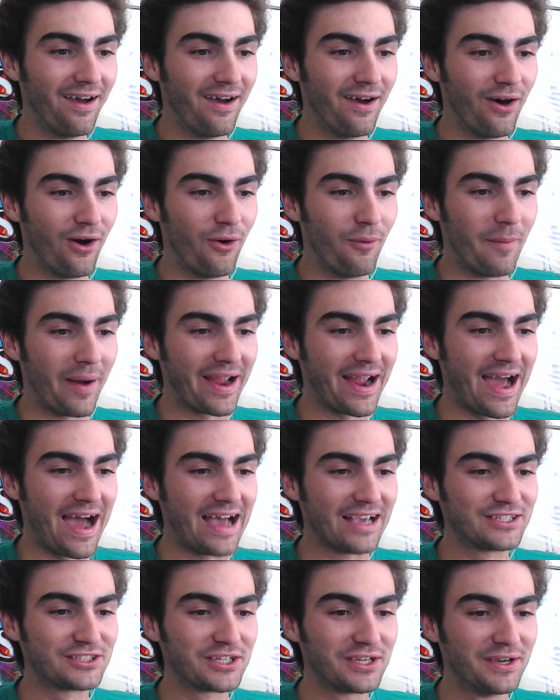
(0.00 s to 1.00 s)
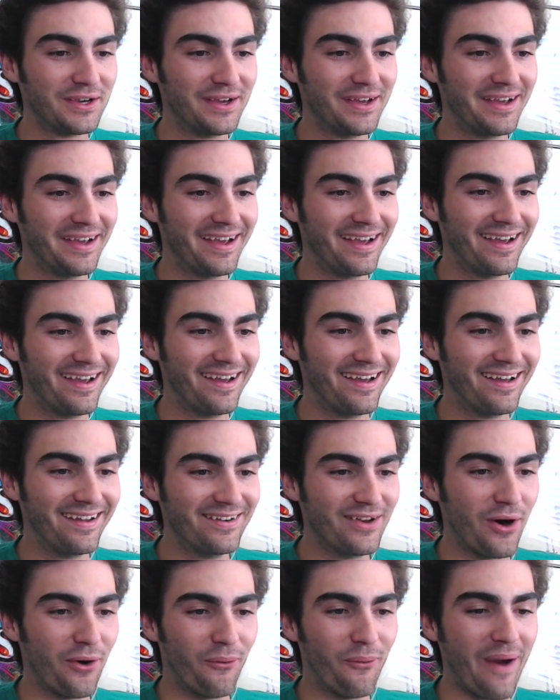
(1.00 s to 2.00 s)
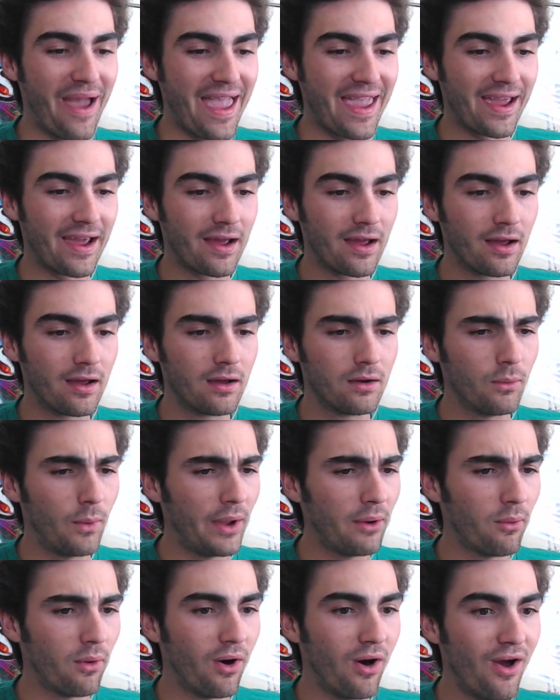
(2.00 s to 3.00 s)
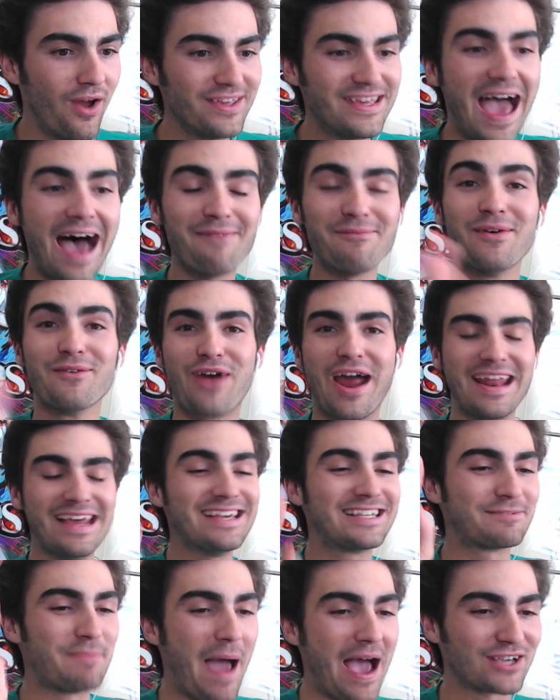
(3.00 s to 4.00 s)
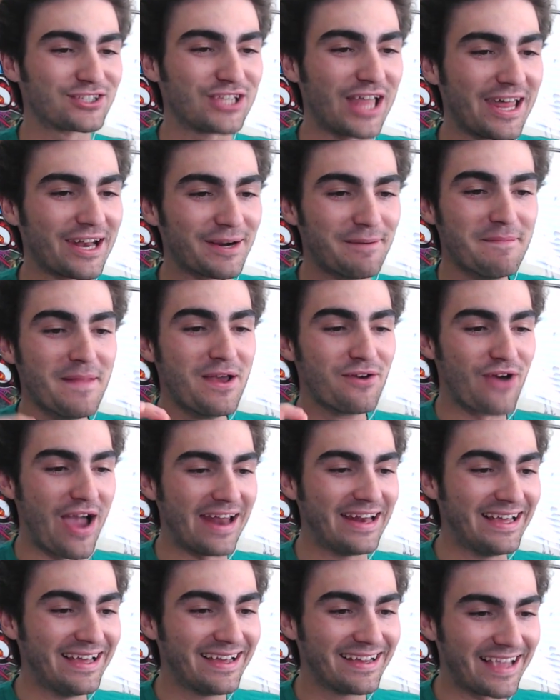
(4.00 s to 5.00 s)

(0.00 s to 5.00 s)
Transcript: Oh my gosh. No way. Wait, yeah, ready? Smash letter. Ready?